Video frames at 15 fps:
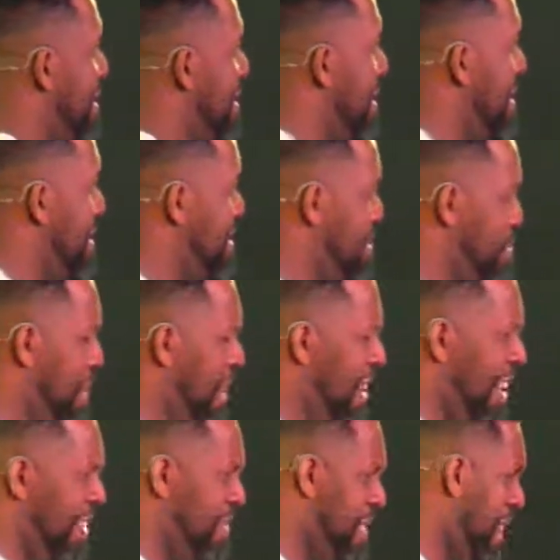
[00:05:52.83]
that's in my
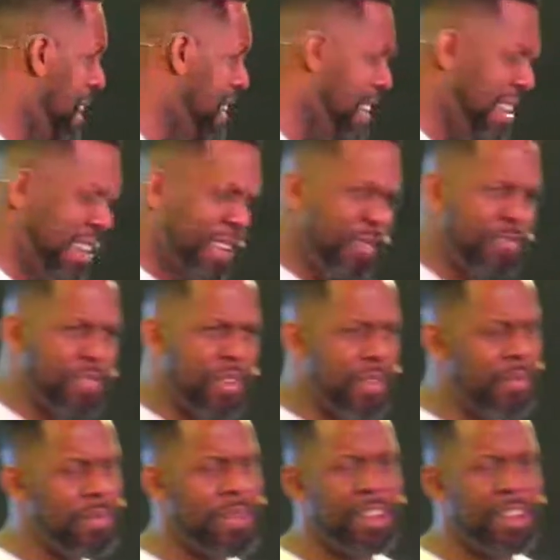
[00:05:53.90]
life that I gleaned from